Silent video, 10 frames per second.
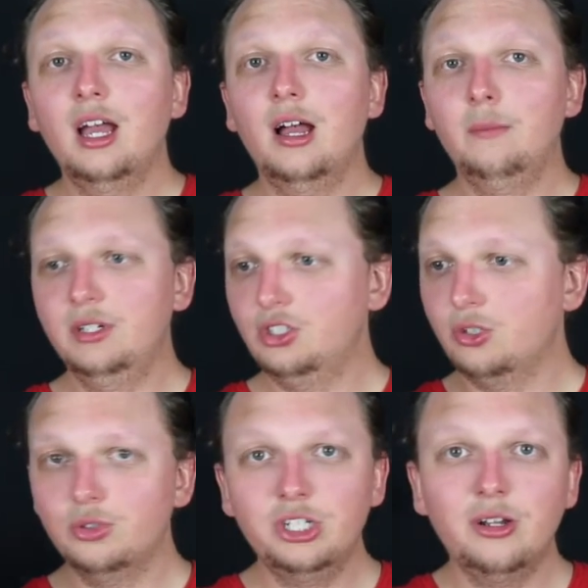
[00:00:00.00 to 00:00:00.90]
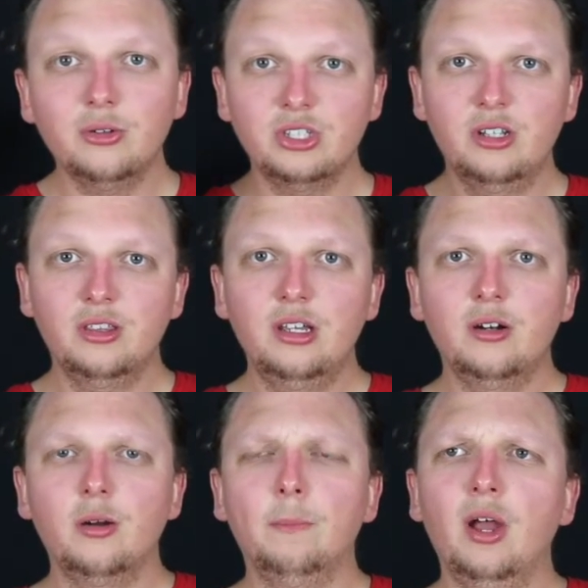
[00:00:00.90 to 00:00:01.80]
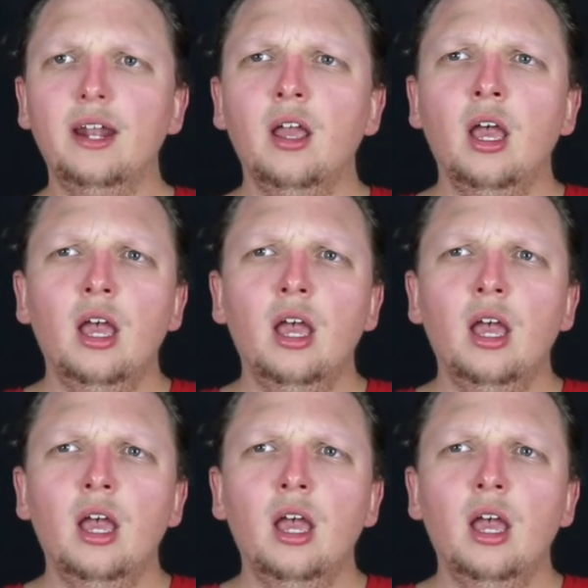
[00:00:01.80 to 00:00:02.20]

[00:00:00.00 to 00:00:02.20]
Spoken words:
and so she goes in the theater. But